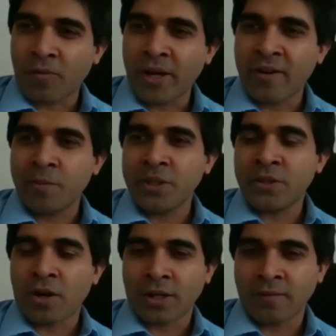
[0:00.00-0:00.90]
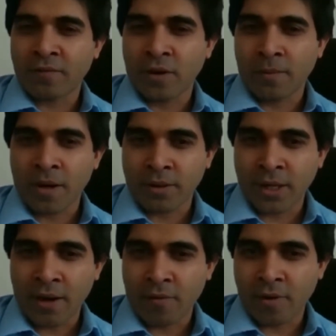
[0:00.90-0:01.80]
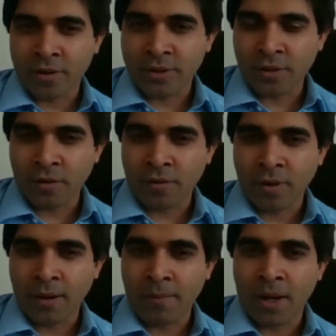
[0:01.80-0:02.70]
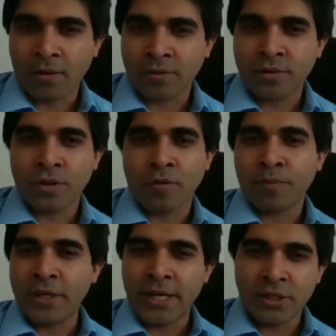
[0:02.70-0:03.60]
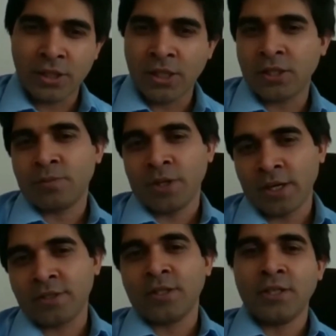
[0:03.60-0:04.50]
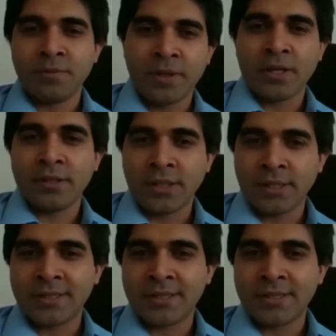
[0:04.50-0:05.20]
We have been talking for about an hour or so about PhDs, PhDs, PhDs.